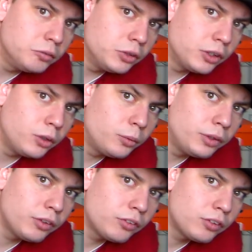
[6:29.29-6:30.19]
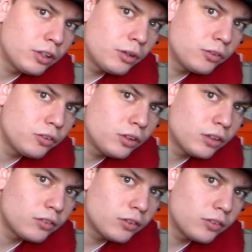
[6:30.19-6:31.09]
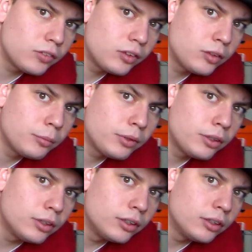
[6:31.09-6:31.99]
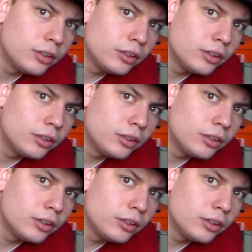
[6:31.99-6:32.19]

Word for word: I'm gonna go real slow so you guys can see them all